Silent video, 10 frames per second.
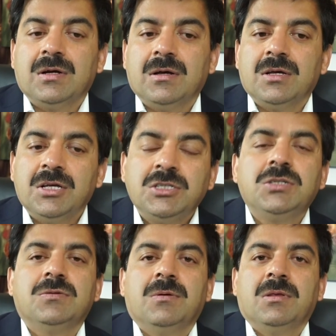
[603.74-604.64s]

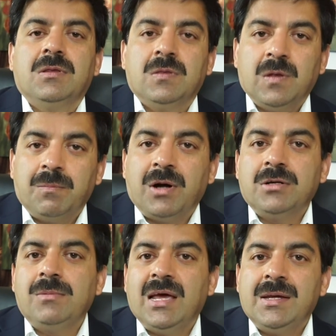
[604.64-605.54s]
The
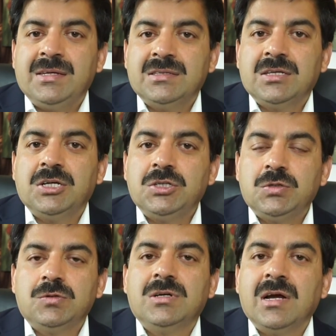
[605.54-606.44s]
bottom line is it
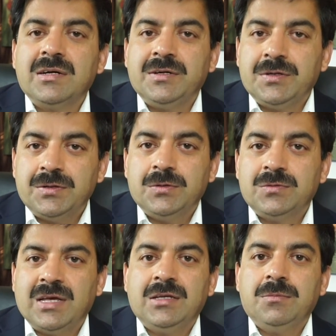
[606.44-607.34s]
should not introduce
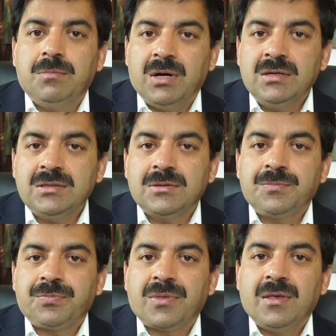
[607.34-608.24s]
any bugs.
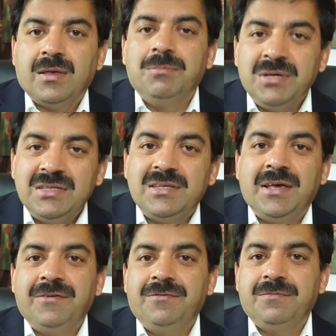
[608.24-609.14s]
Be
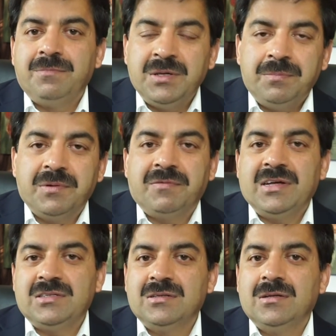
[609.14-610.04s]
safe, be
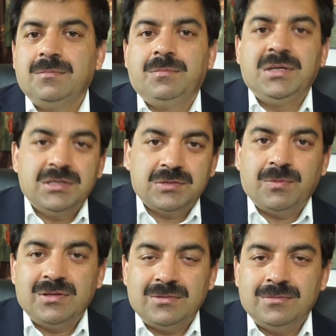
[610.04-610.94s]
professional, be
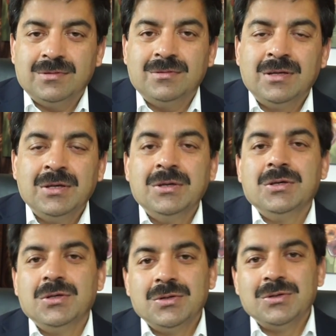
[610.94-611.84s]
responsible.
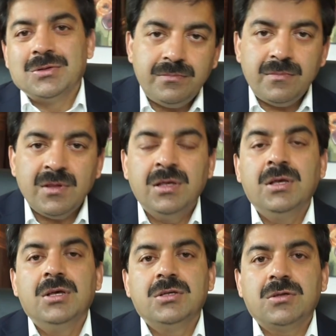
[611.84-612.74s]

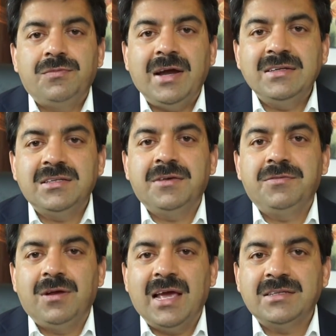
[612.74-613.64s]
So friends, if
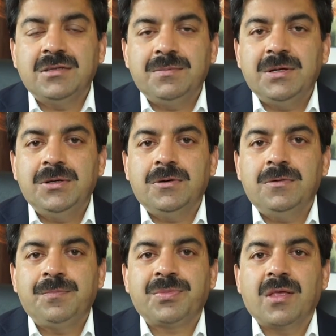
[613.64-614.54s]
you like this video,
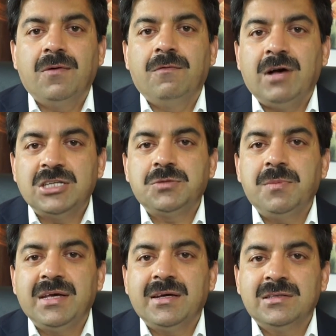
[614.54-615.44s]
watch
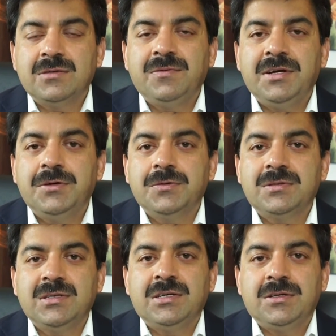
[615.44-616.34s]
my other videos
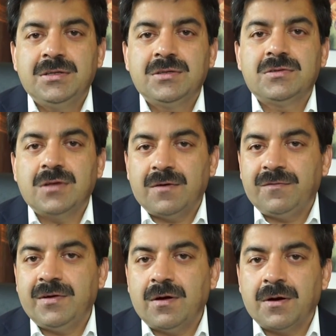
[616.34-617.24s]
in
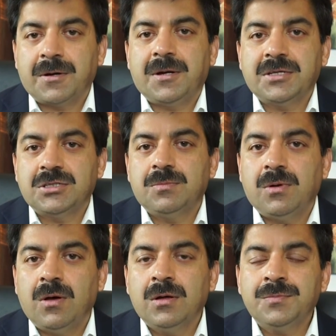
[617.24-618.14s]
software architecture blog.